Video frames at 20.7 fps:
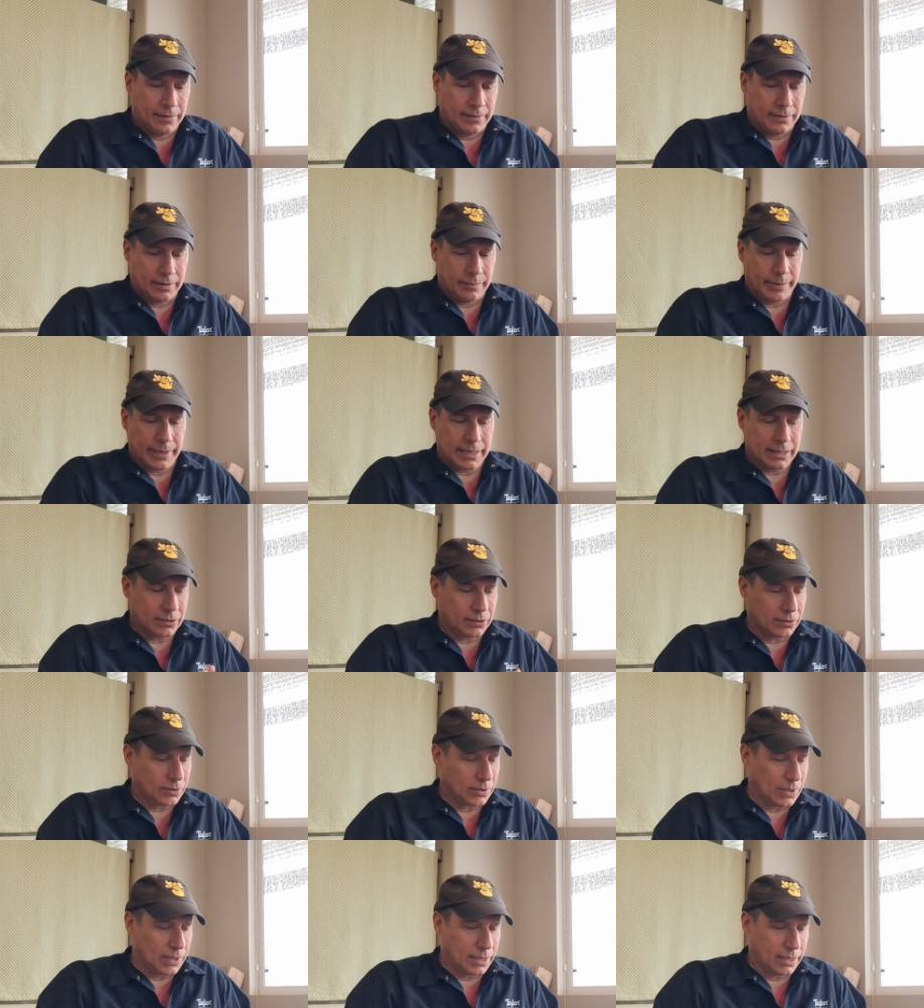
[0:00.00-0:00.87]
The bass
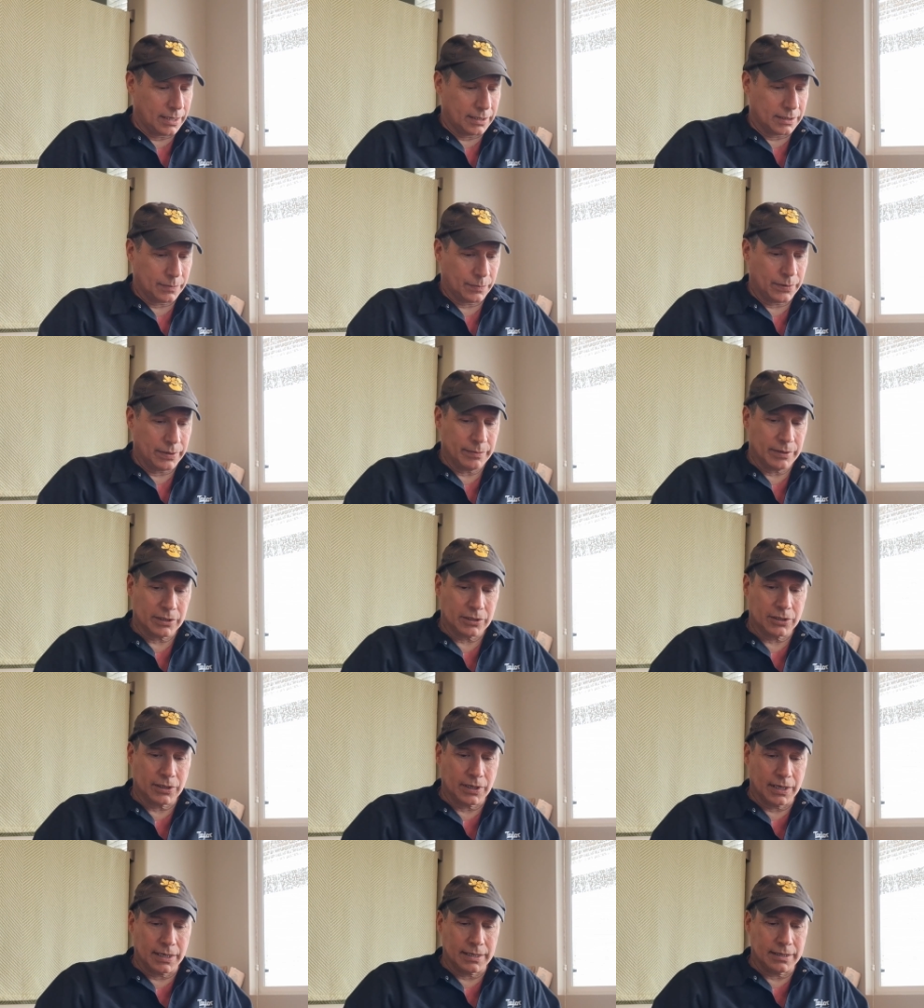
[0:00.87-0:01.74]
is pretty much
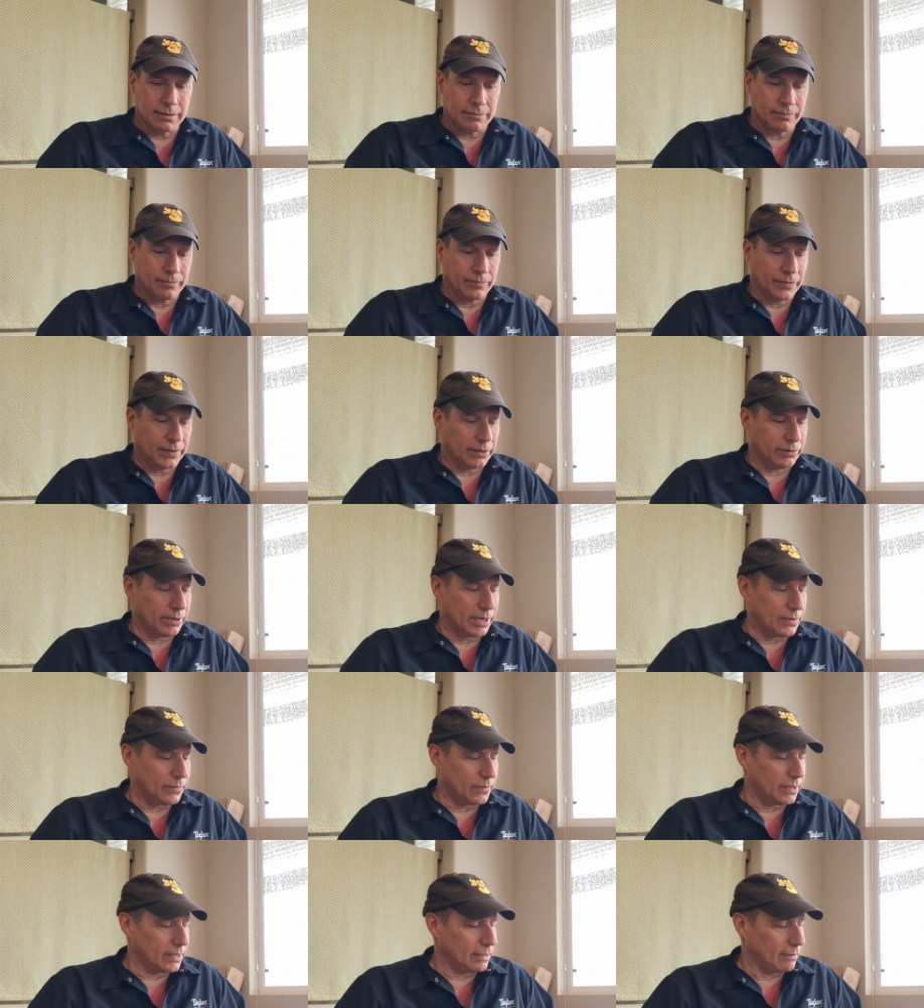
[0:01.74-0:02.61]
done, the green
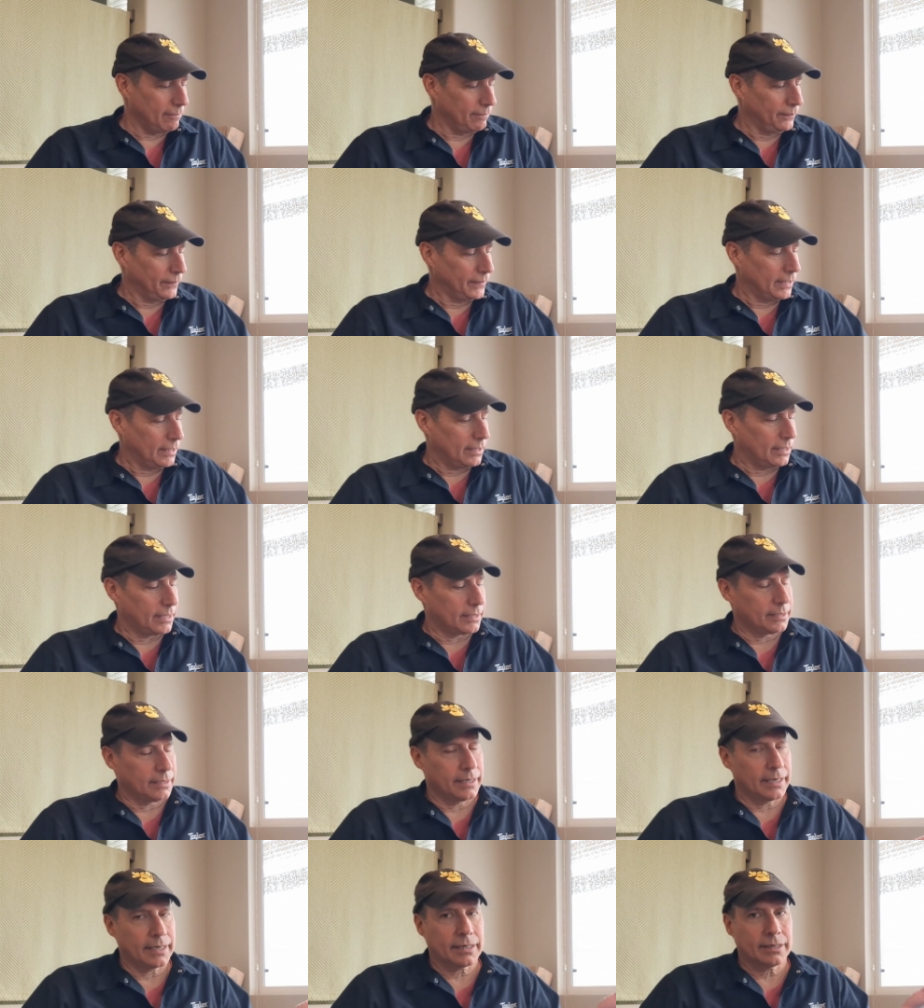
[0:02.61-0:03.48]
one. Got
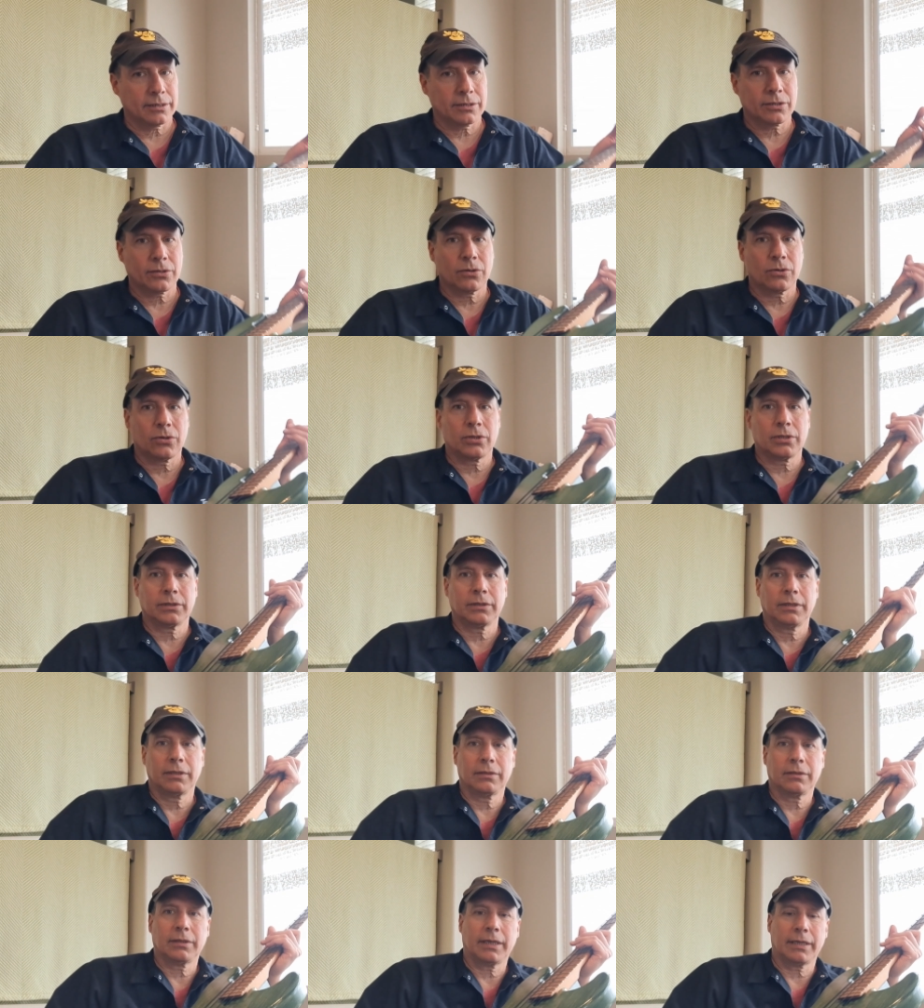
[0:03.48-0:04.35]
the neck
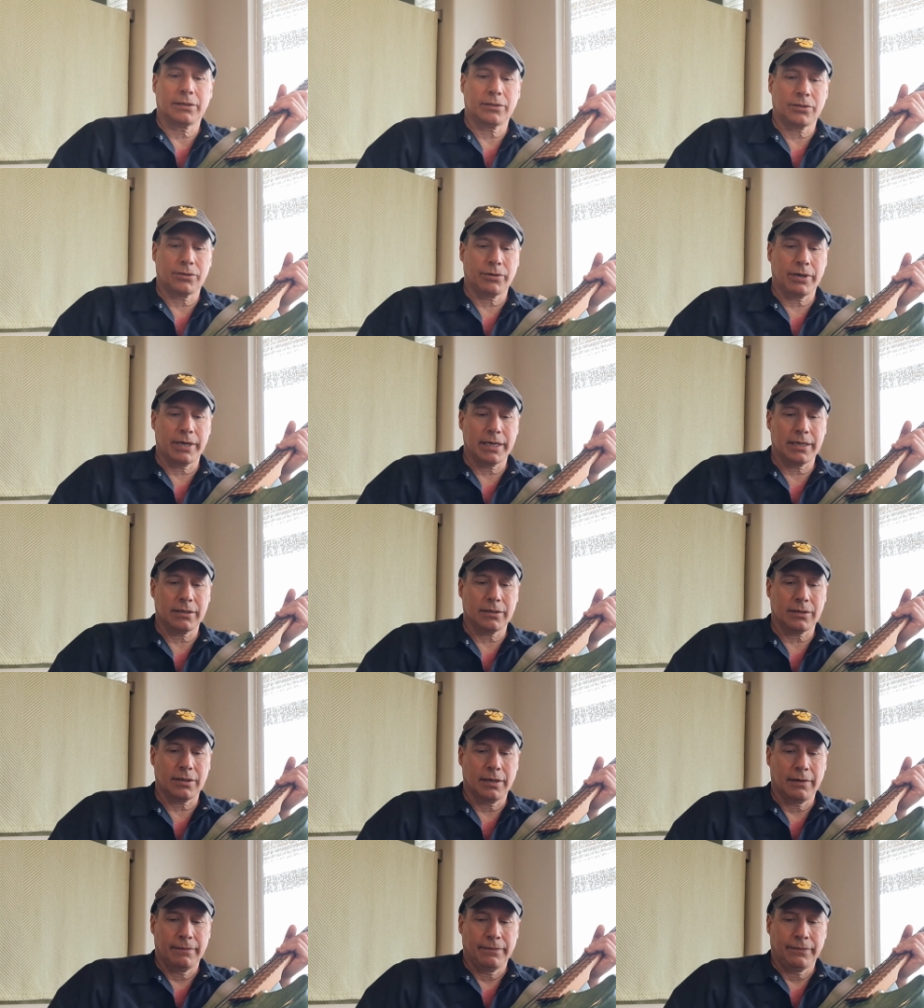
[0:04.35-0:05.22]
installed and
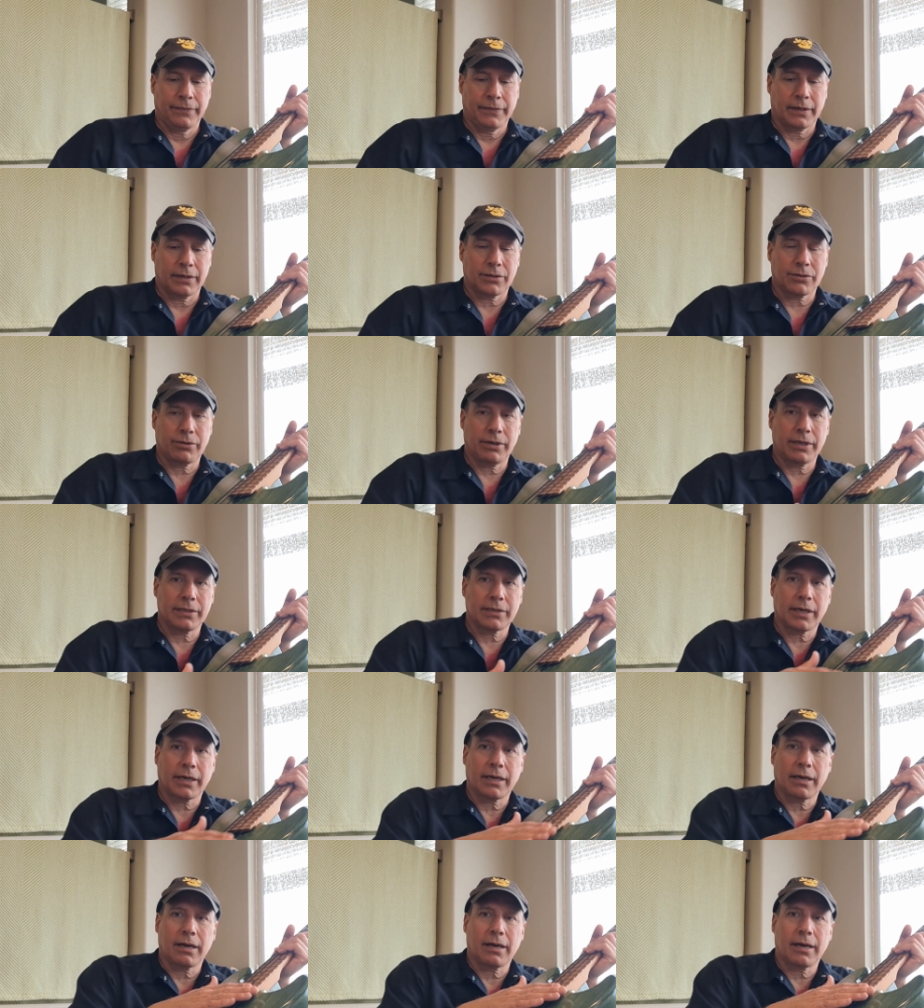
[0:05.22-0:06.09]
strings. The strings
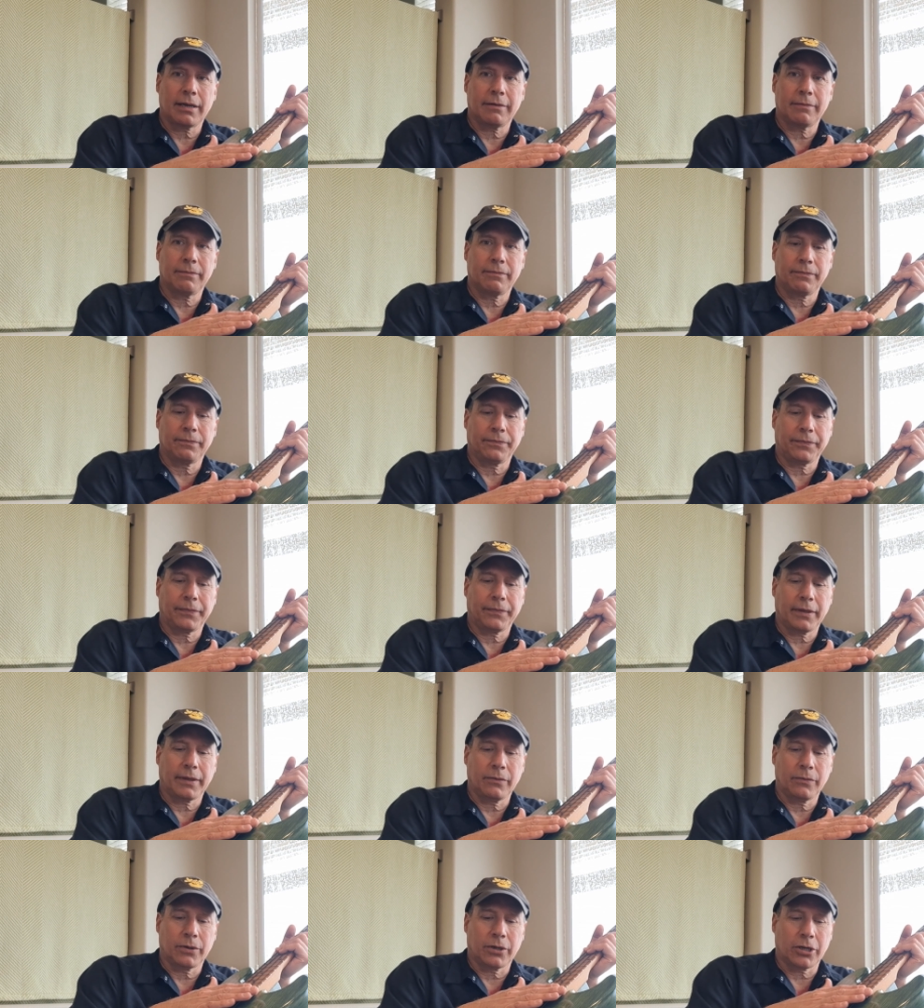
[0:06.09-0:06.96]
I got
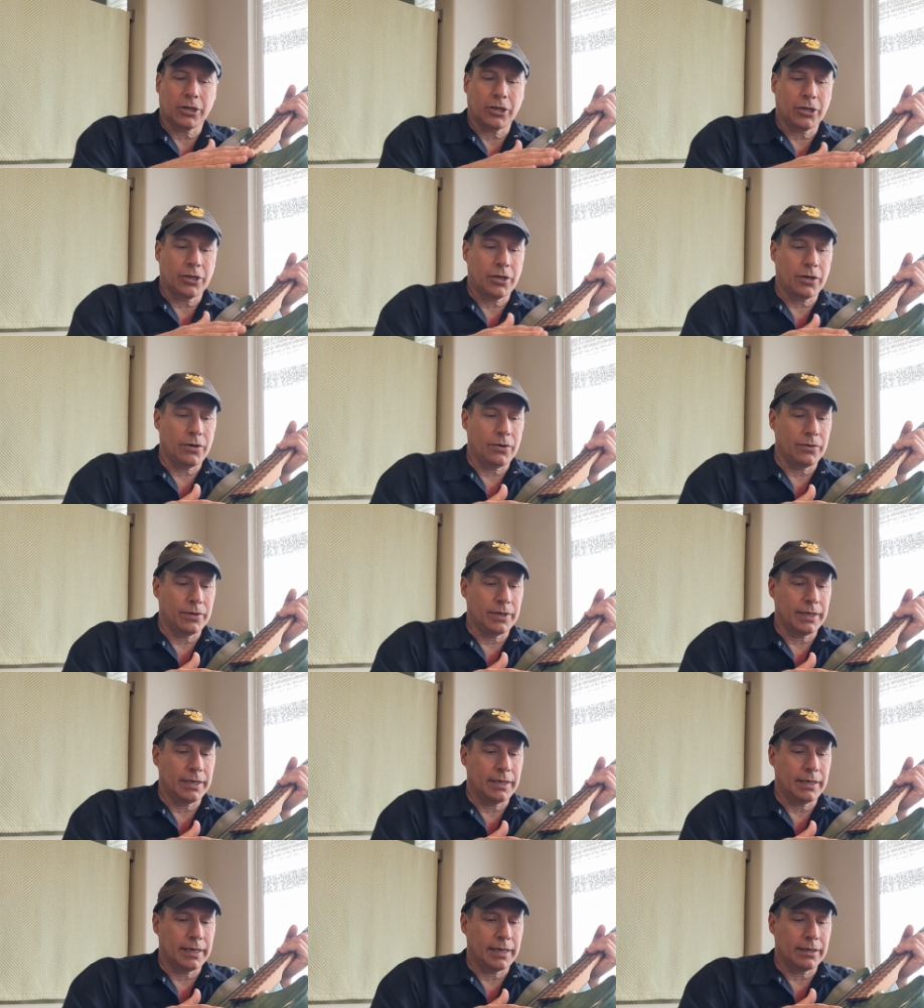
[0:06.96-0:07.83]
were
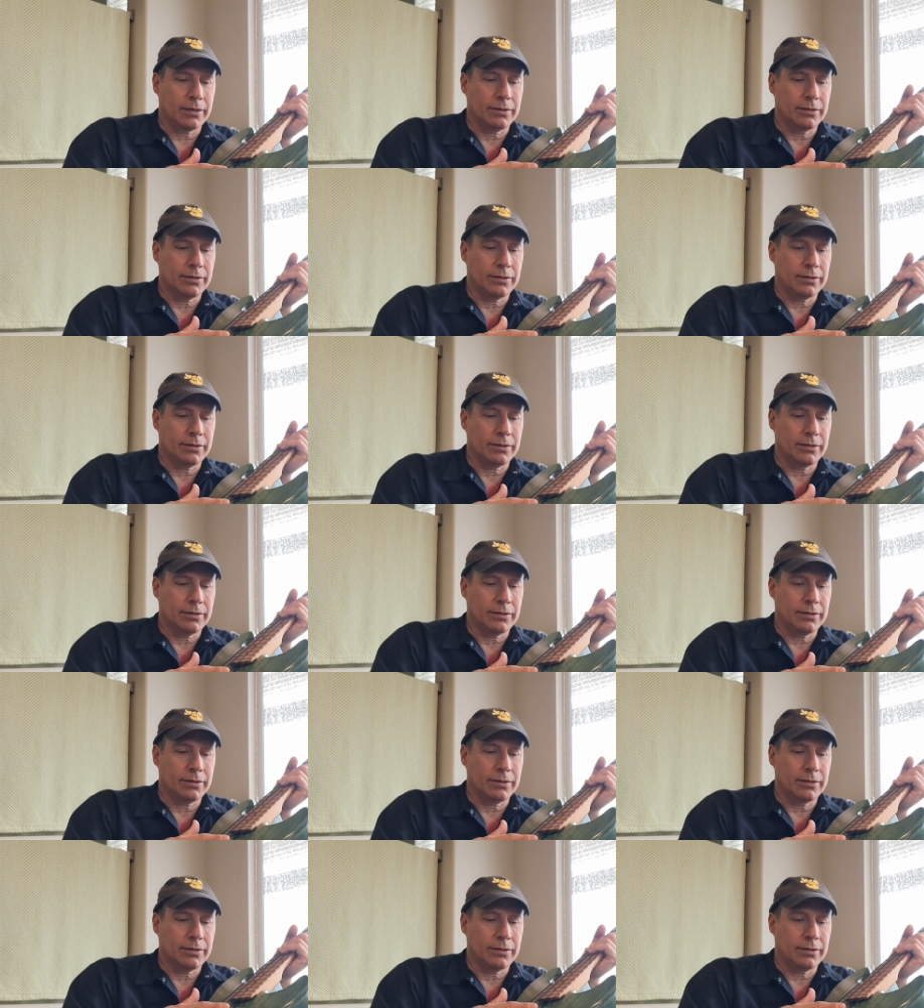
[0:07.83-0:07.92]
coated, and I